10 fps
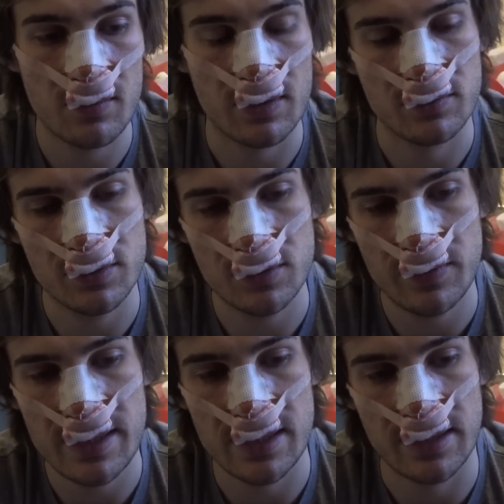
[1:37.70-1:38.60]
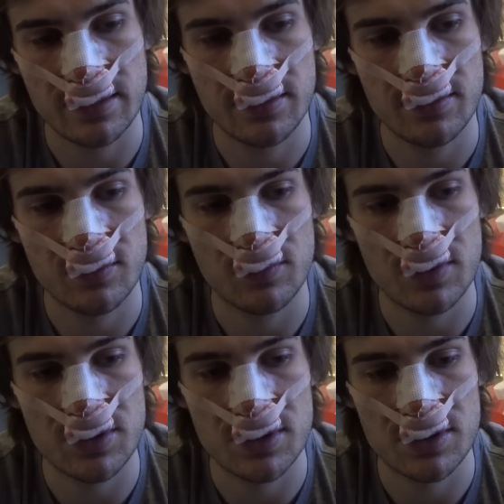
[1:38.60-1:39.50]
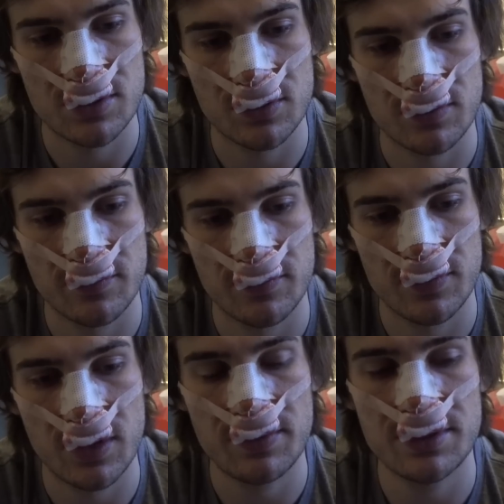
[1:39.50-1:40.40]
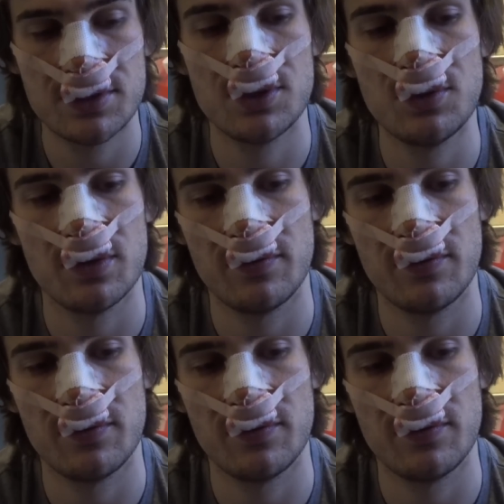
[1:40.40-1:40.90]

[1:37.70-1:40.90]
well, not awaking, almost sort of coming to,